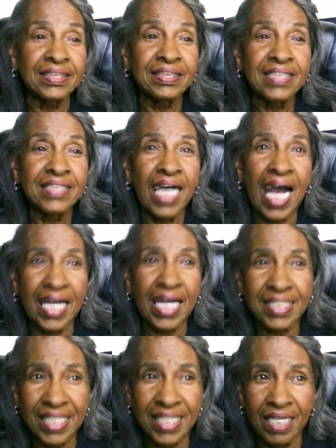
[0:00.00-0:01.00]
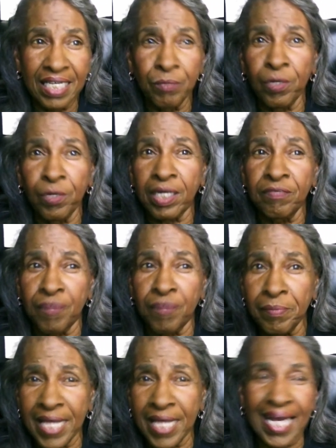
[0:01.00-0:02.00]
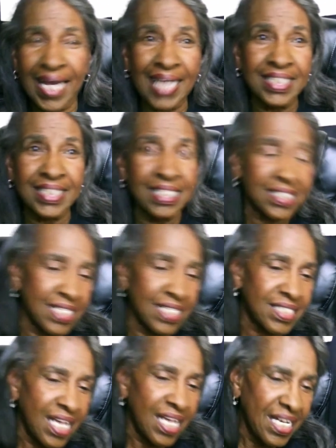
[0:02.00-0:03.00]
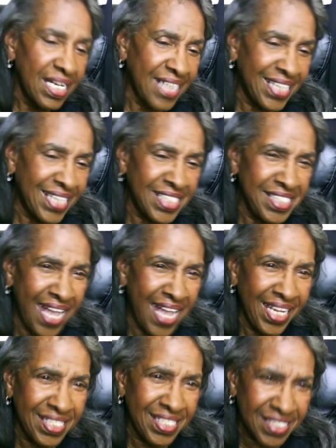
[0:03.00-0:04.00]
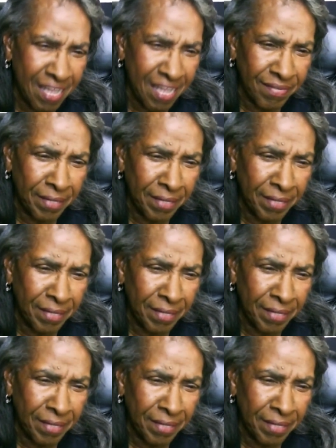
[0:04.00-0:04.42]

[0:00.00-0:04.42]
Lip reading: idea, working from that idea since 1987.